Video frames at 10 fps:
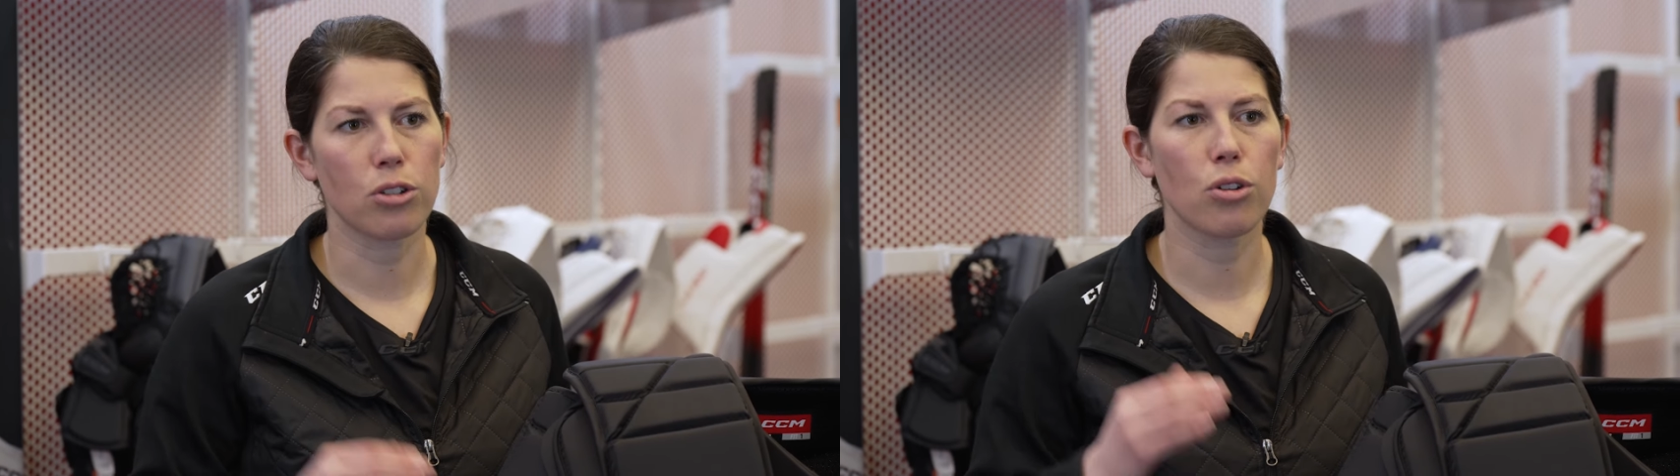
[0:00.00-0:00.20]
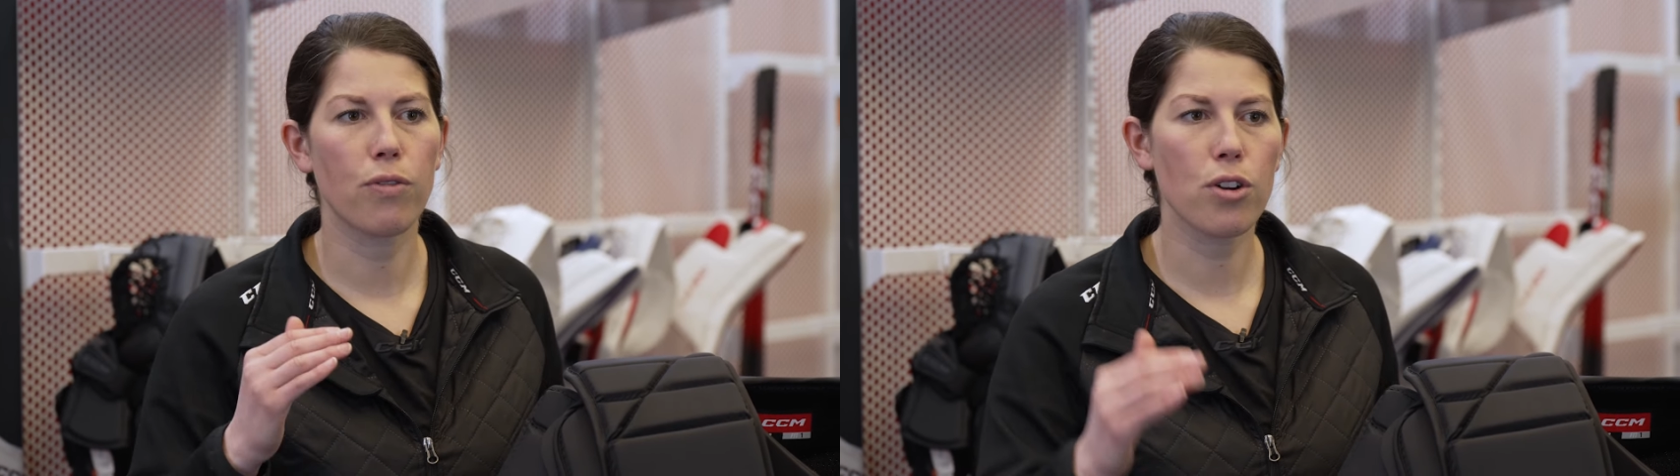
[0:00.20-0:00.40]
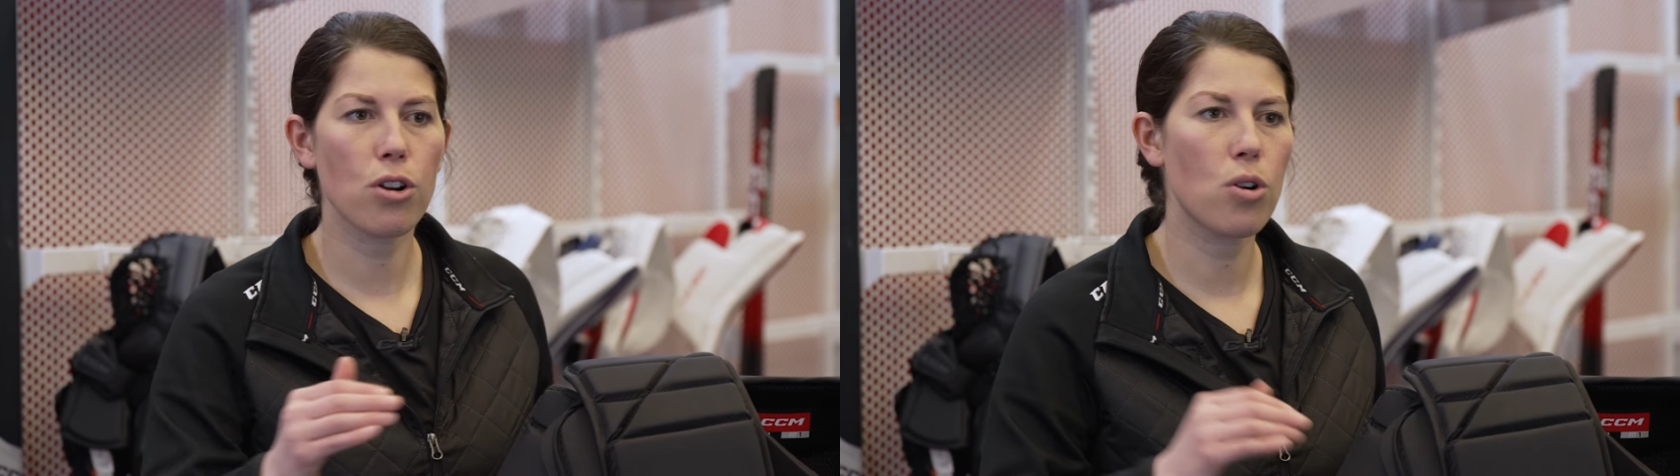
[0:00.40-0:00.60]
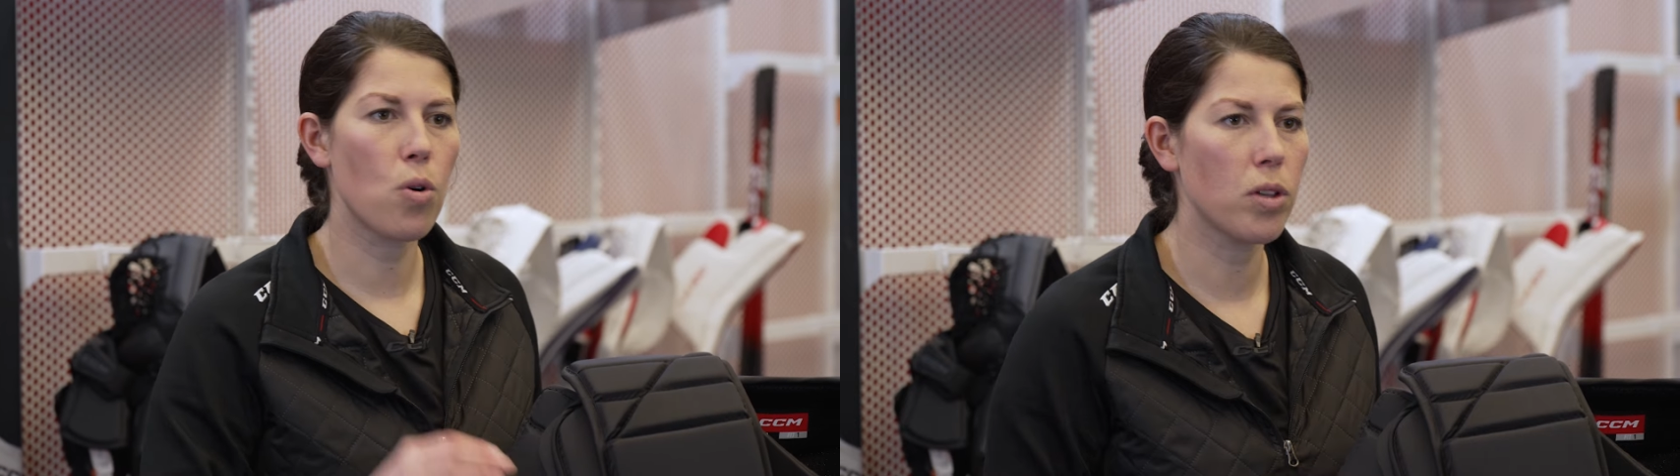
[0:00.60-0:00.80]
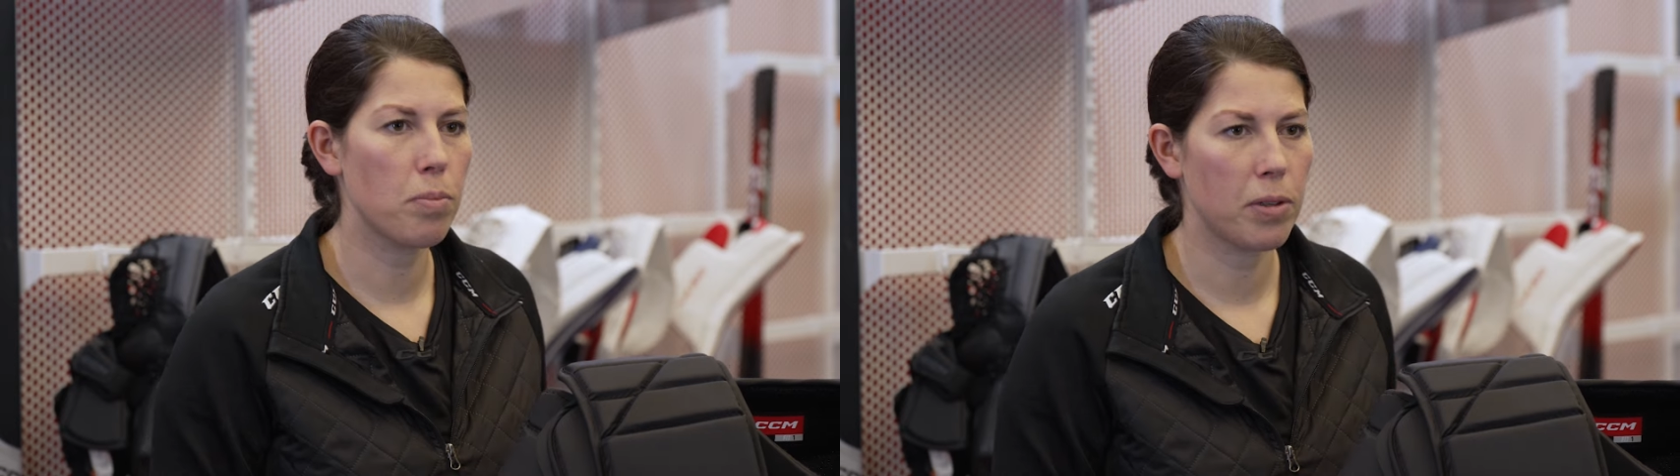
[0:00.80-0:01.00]
So if you're a
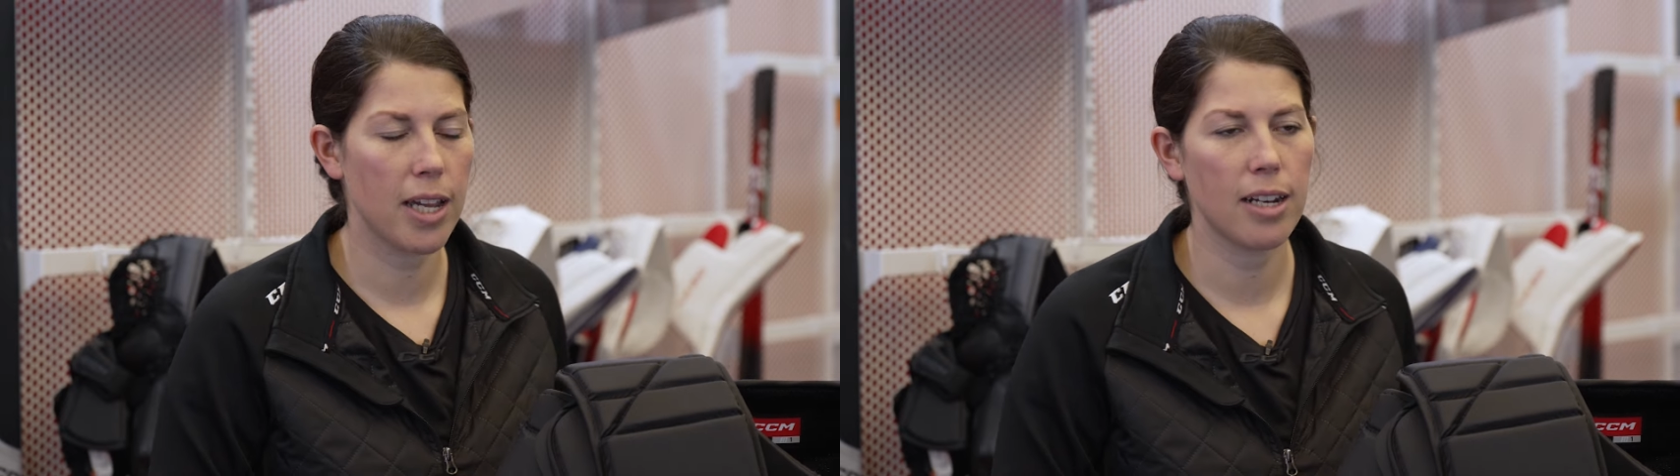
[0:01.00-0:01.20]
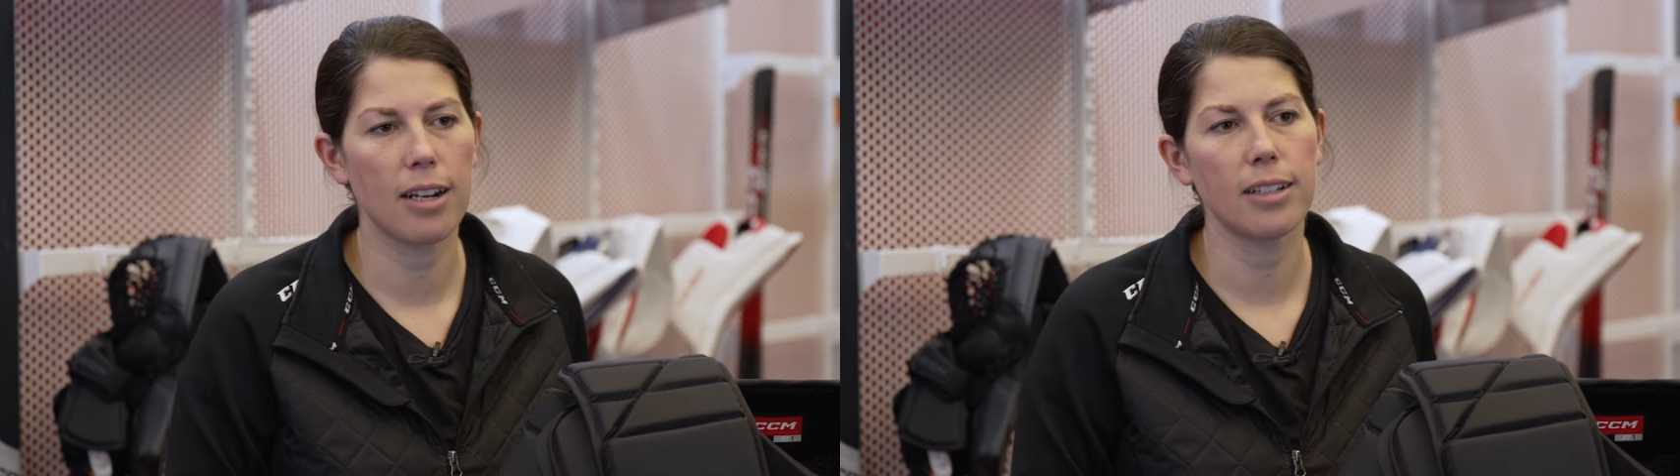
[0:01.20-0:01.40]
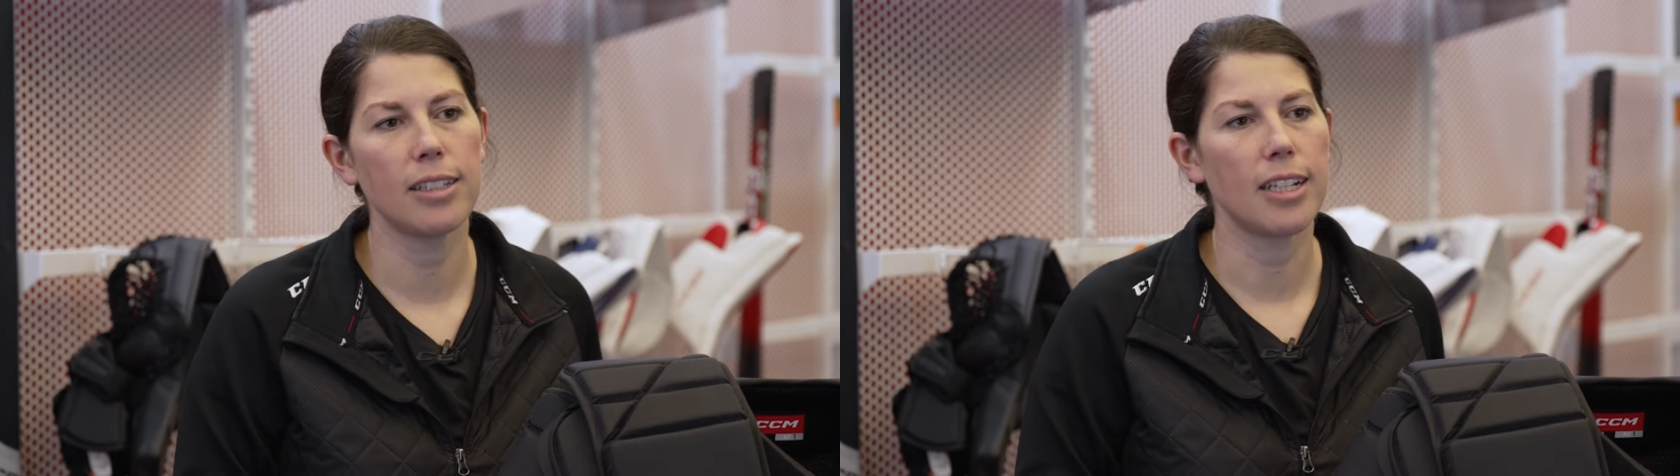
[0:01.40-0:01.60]
goalie playing at an